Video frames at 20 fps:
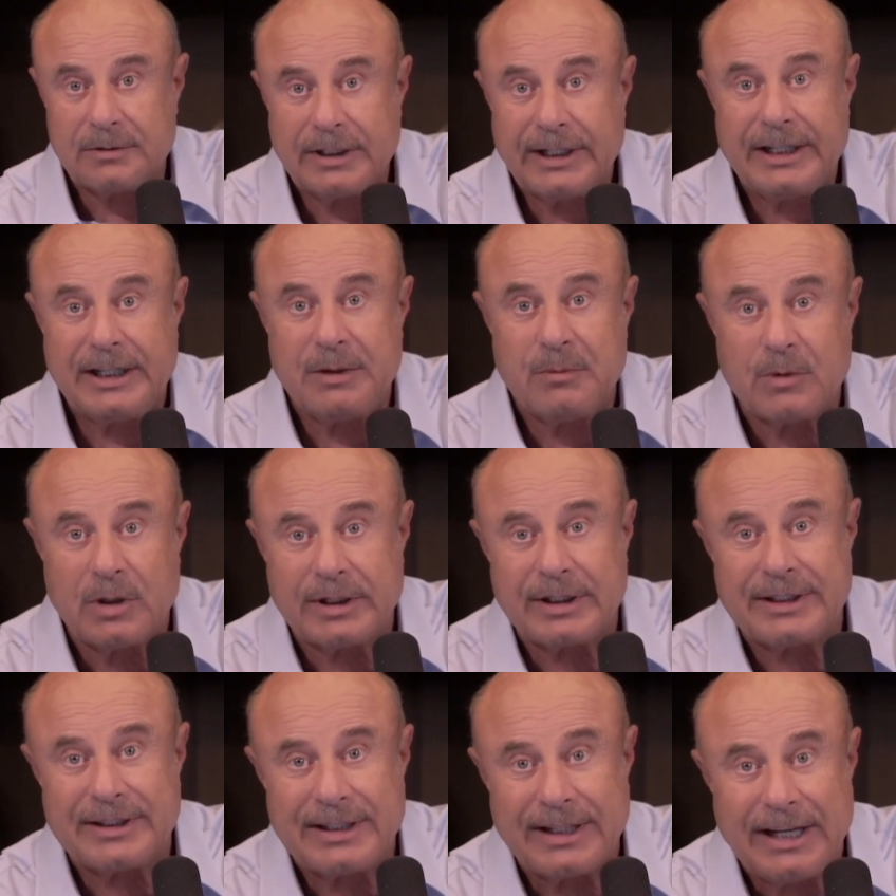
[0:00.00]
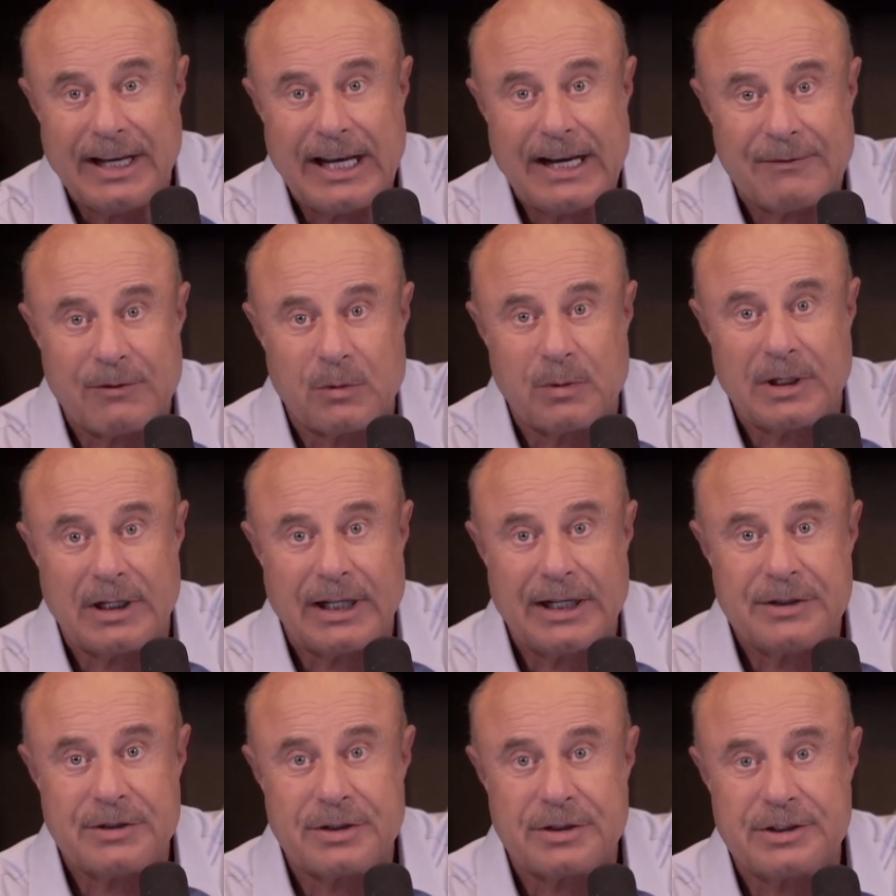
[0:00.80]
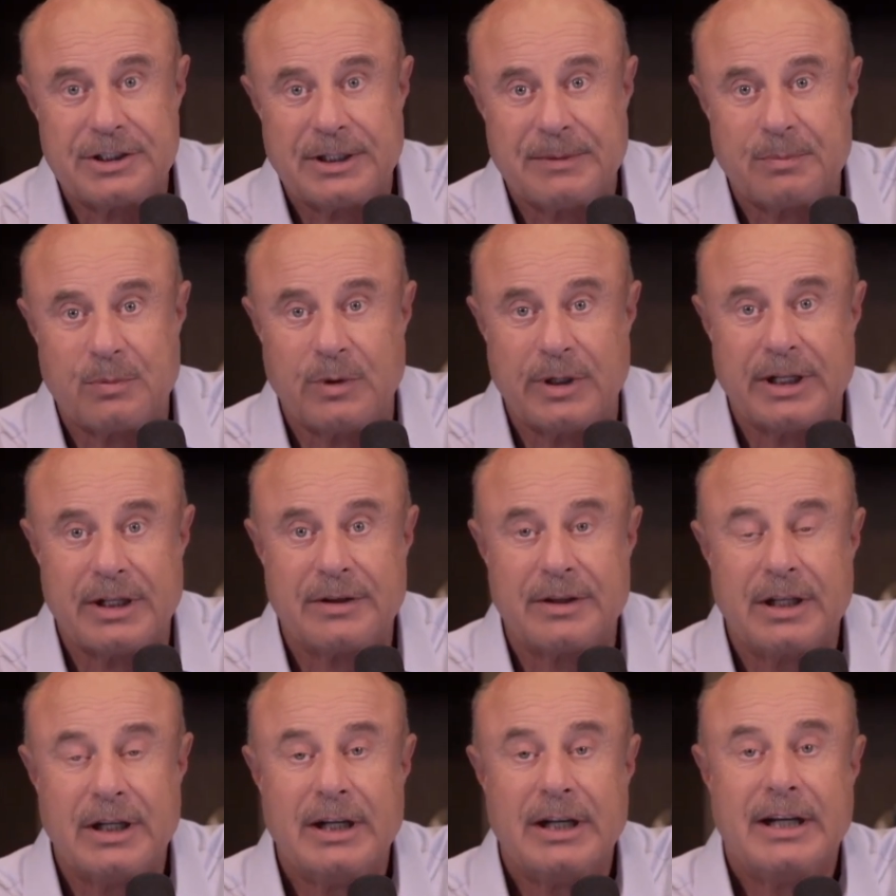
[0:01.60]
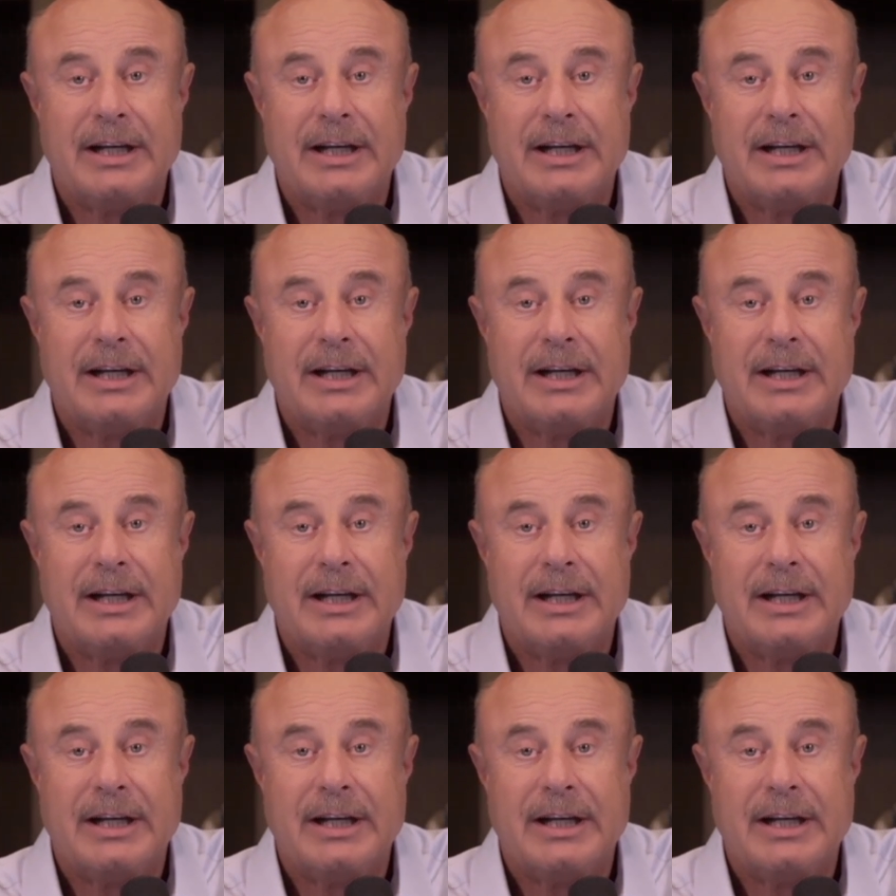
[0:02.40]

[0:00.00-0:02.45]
anyone that they have a relationship with.